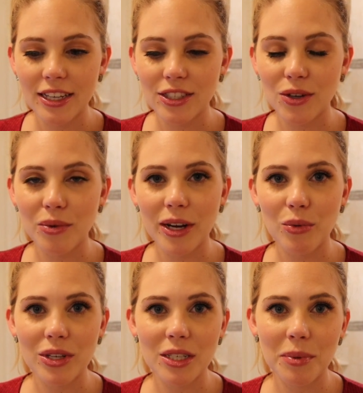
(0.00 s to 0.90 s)
So when I
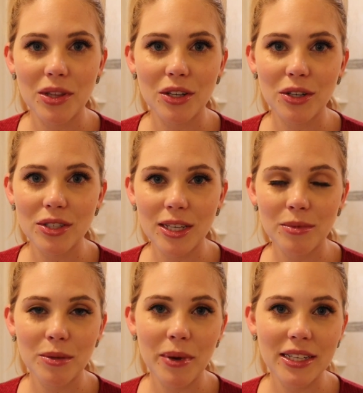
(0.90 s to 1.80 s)
went to put the girls
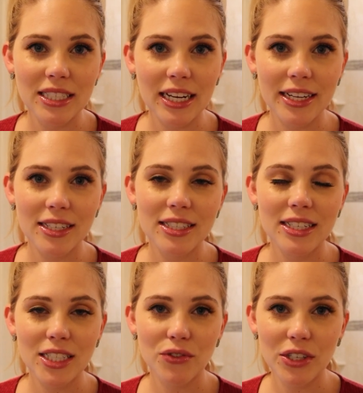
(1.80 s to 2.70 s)
up to bed tonight, because
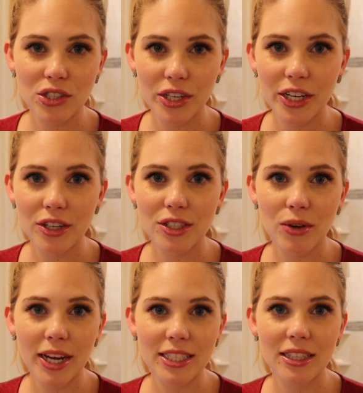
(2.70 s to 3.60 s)
Nick's friends are here,
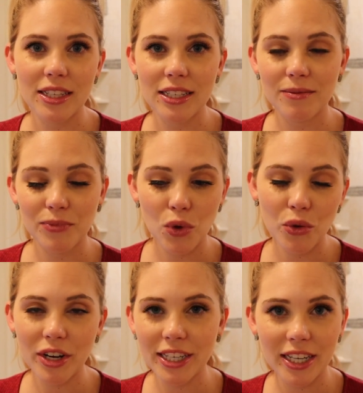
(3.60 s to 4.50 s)
so I did the
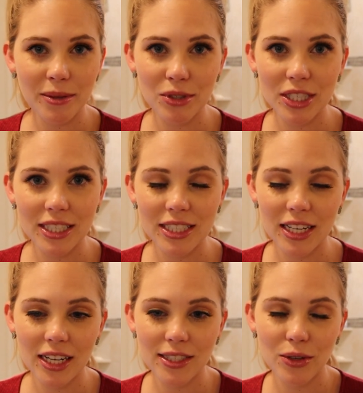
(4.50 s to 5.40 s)
whole nighttime routine
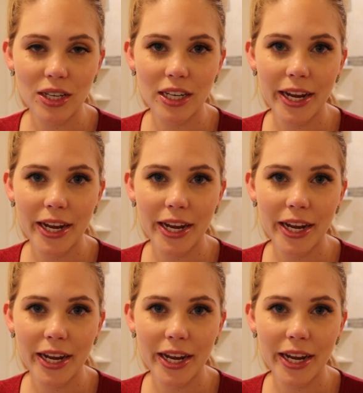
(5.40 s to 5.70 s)
tonight so he could